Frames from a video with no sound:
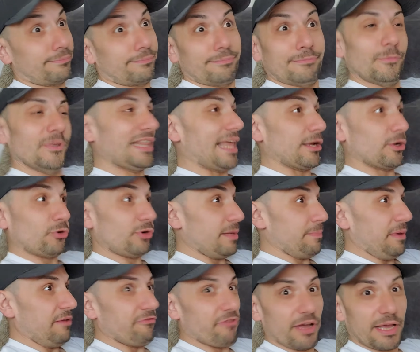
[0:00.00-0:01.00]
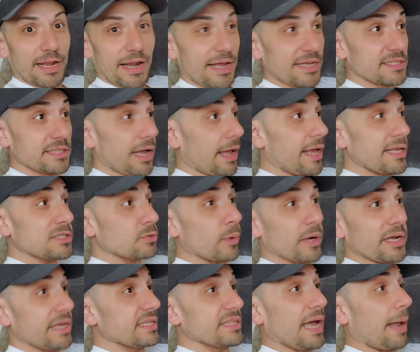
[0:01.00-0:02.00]
With that creepy fucking eyes. I swear
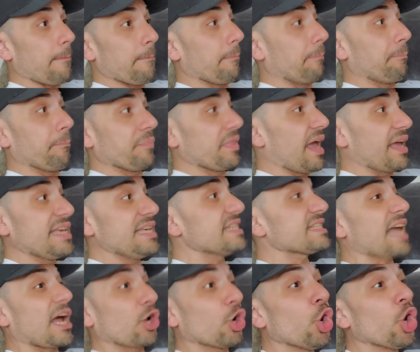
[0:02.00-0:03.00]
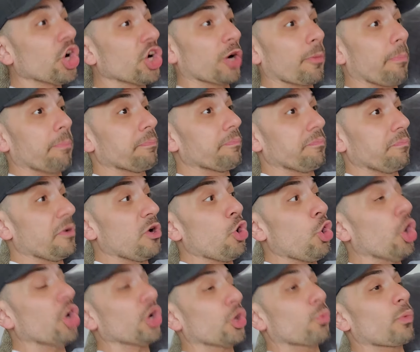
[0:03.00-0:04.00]
he's got
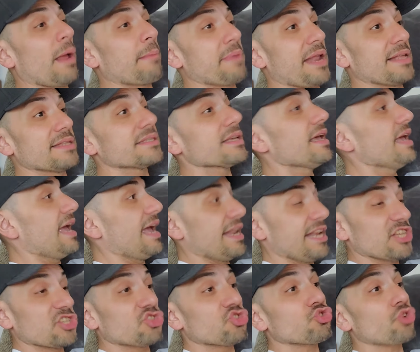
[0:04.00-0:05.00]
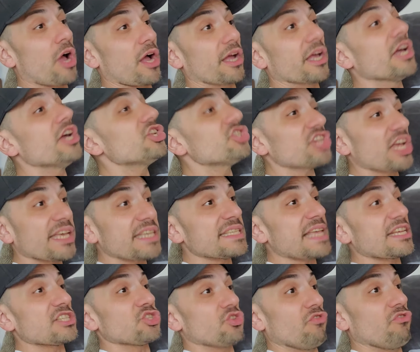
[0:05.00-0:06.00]
hooker remnants in his trunk. Check his
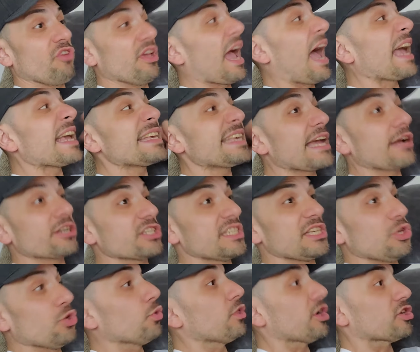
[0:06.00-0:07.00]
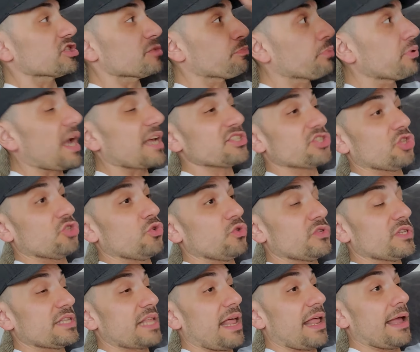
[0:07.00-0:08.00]
SUV. I guarantee you there's prostitutes
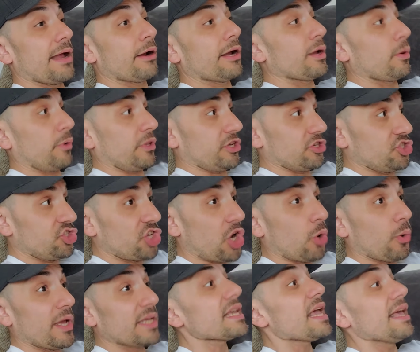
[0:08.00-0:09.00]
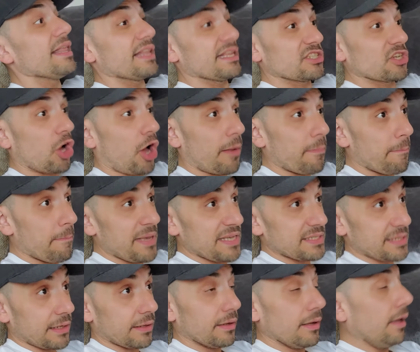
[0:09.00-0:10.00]
in that area where the show is that's gone
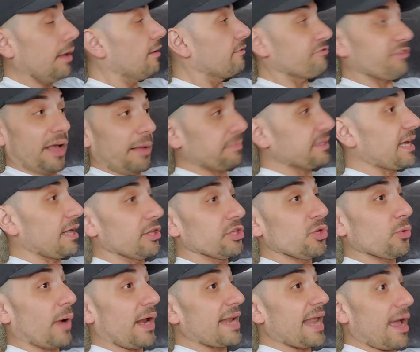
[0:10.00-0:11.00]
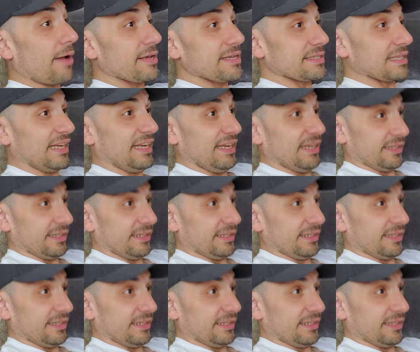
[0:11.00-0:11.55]
missing. So I'm telling you right now, he's like,